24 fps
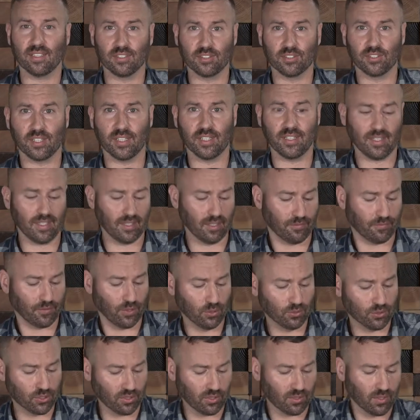to see in the
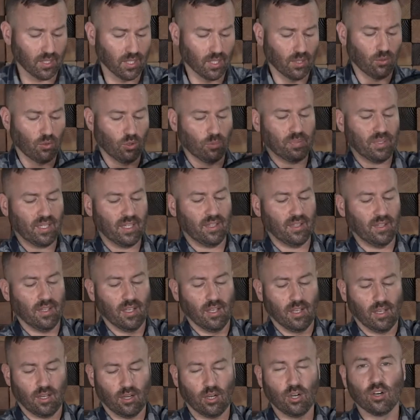future would be
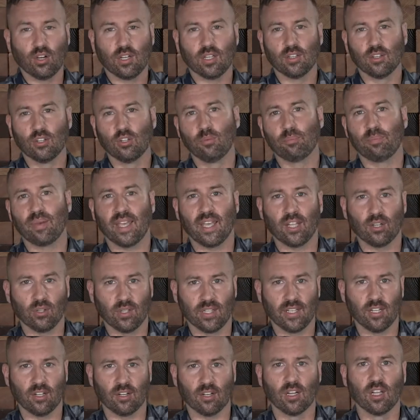a hook and loop panel
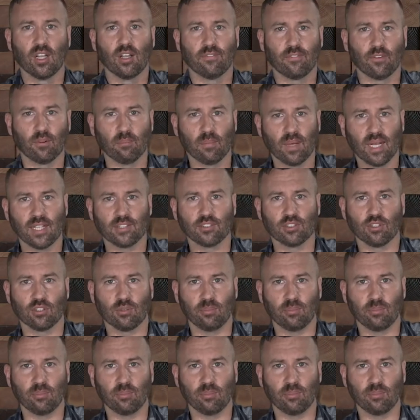here for modular